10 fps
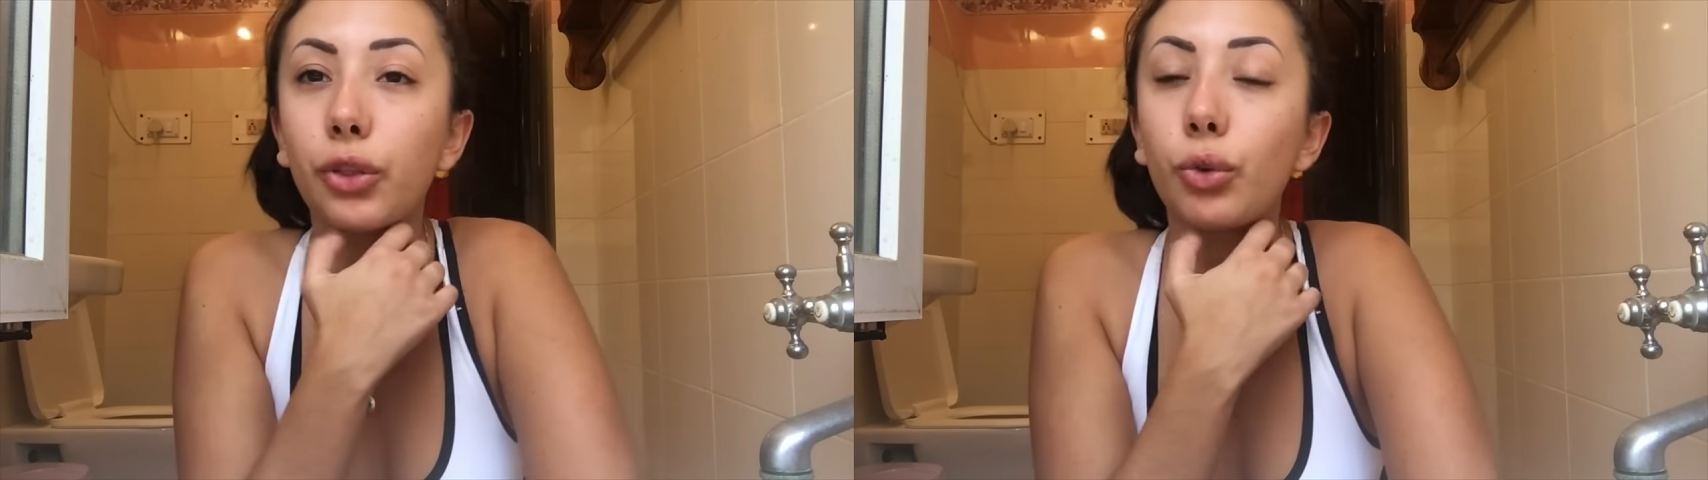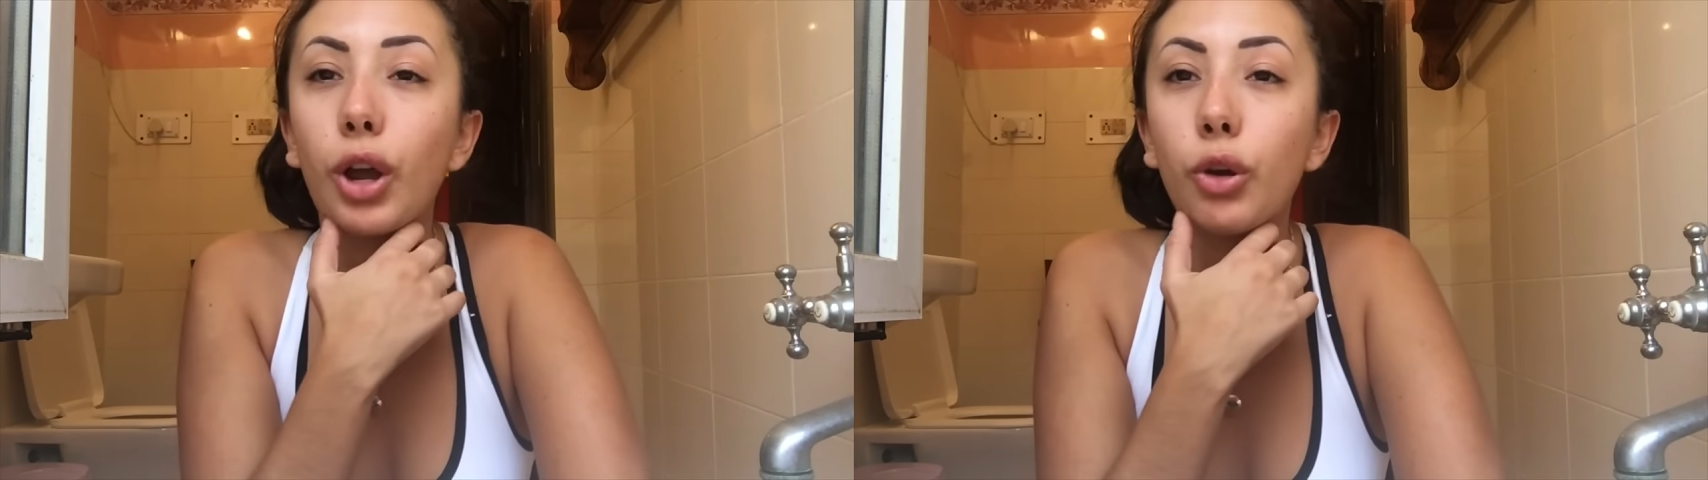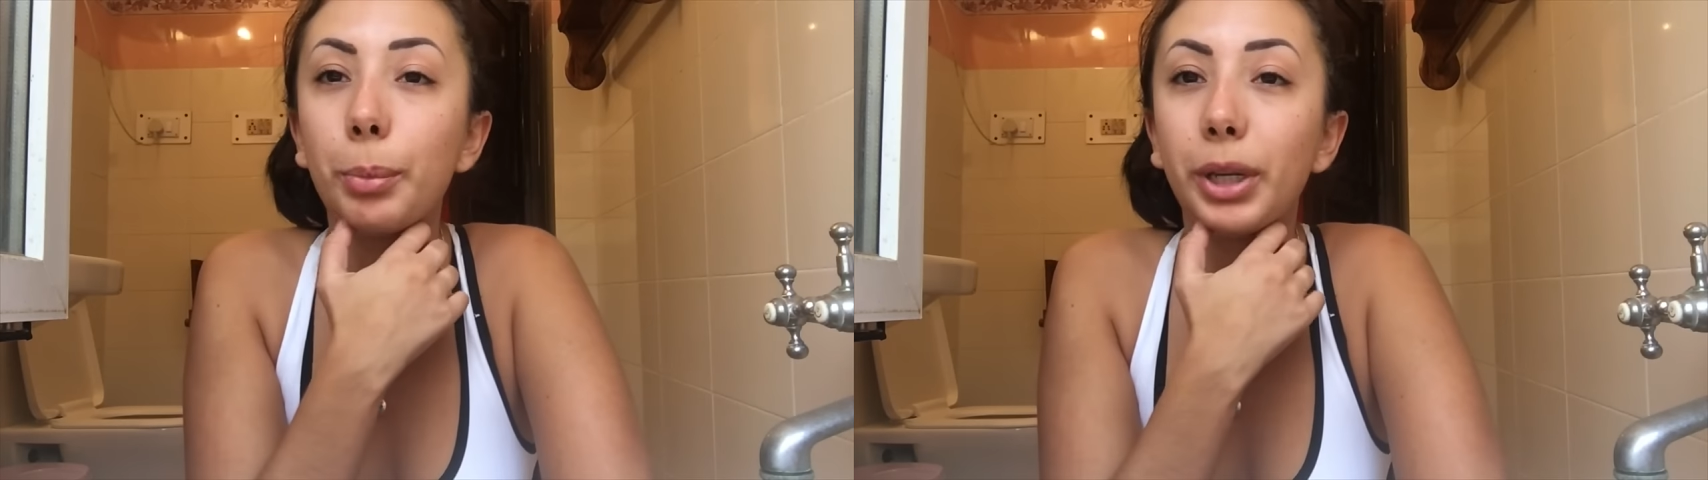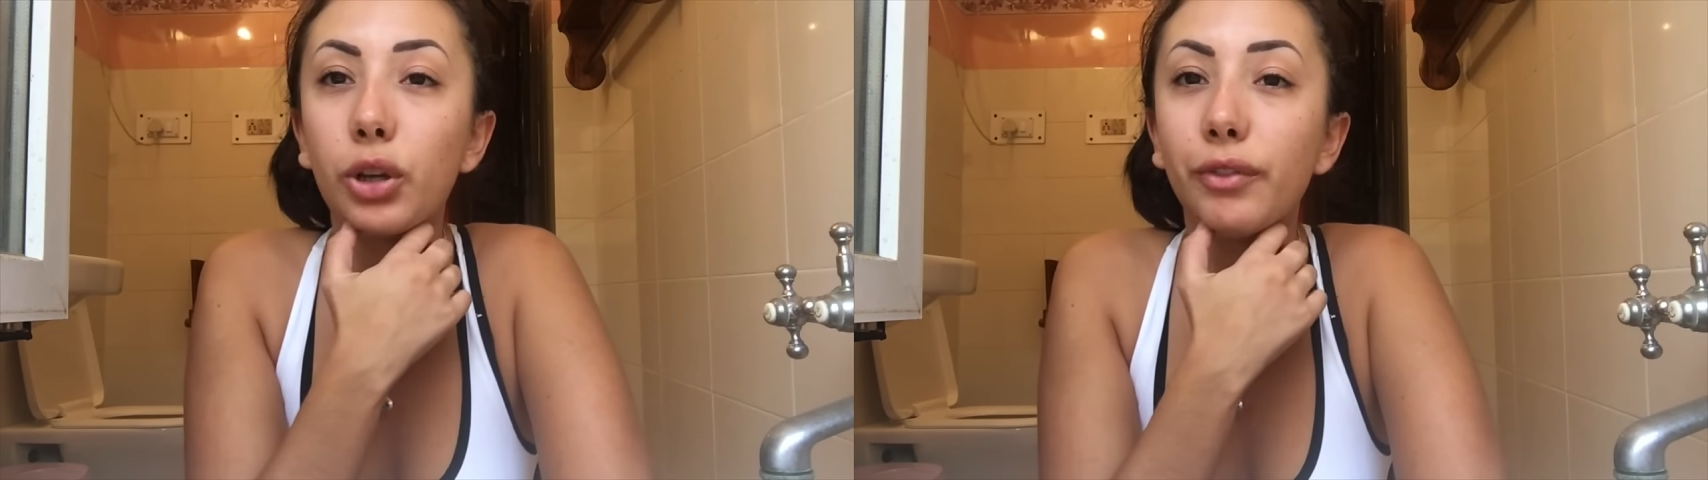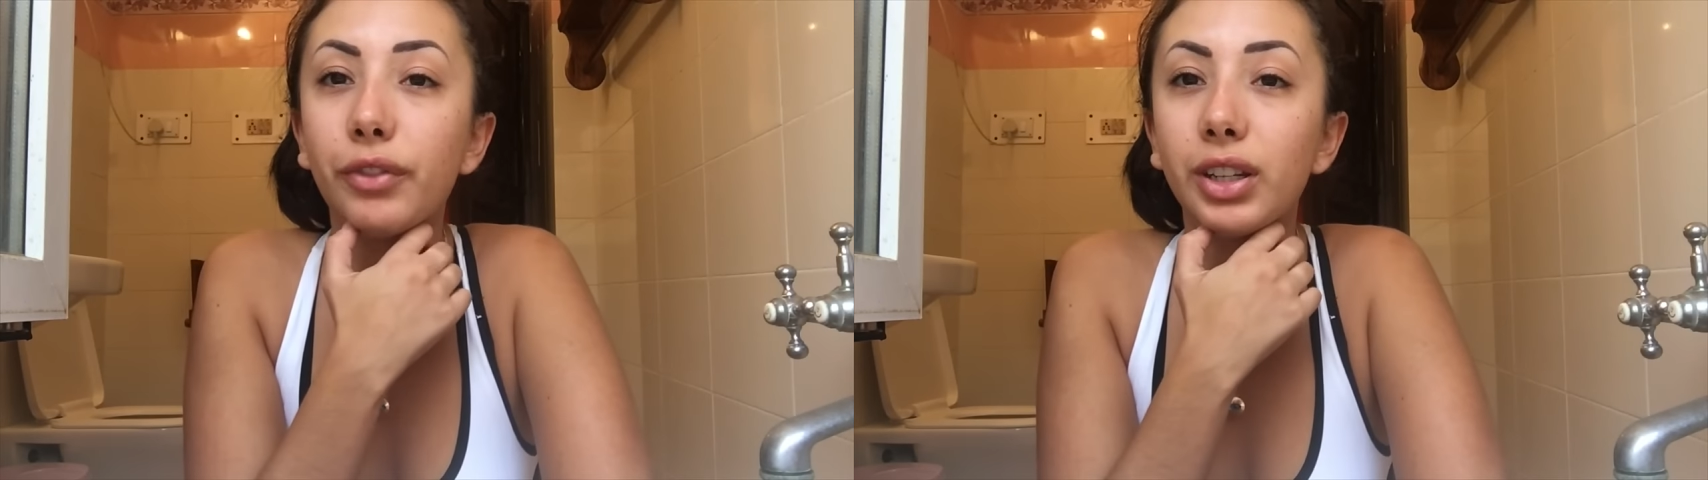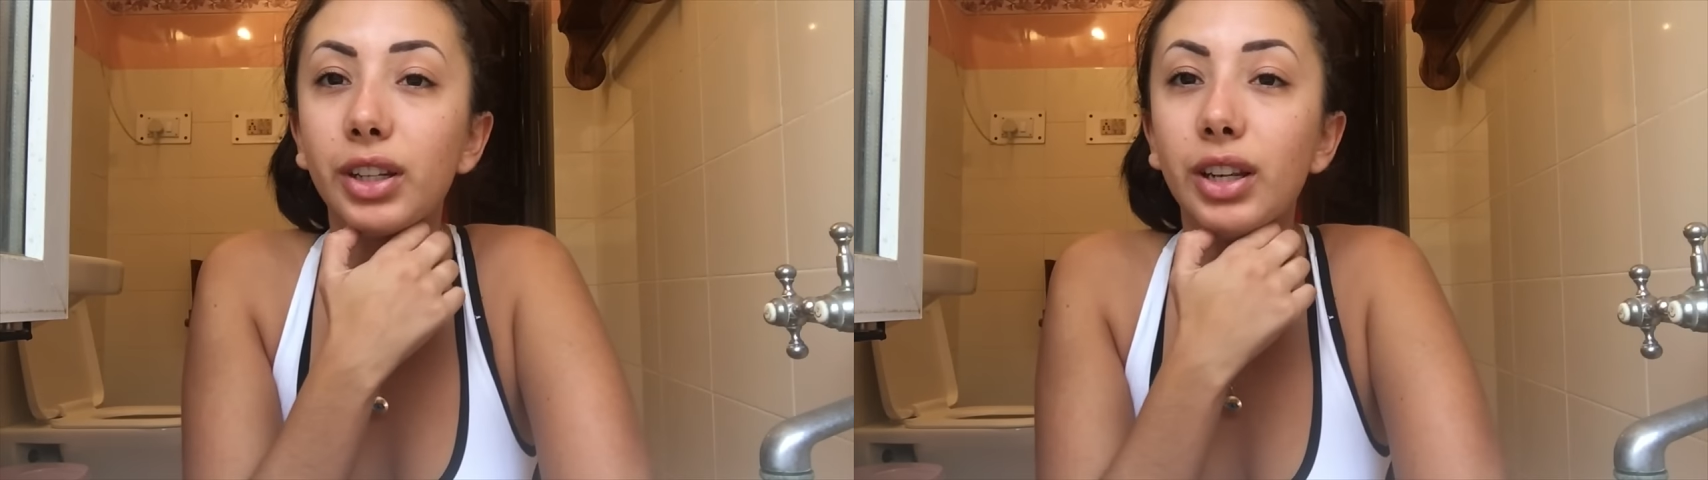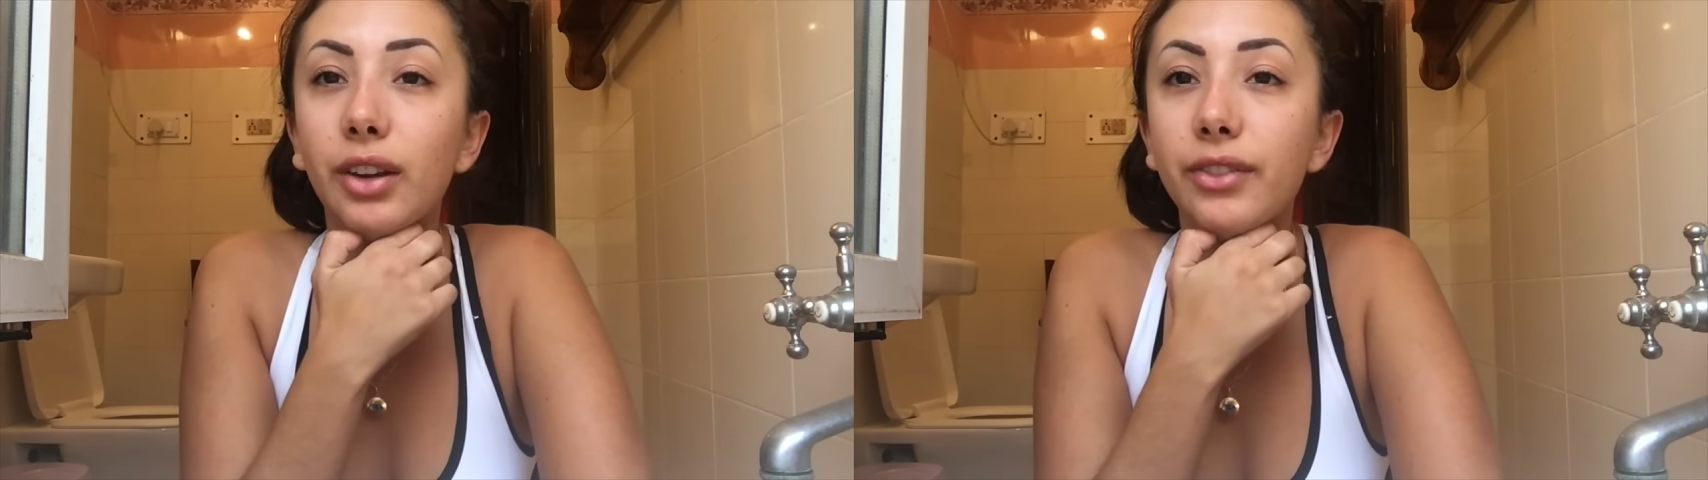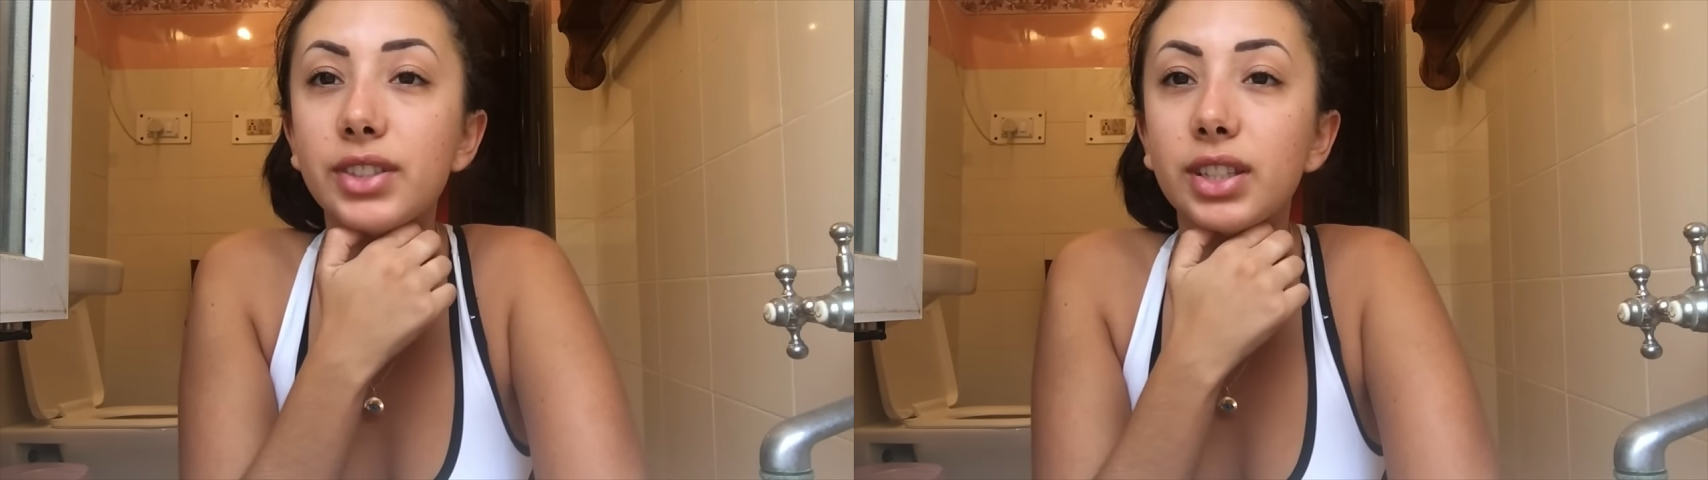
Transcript: thought I would be confident enough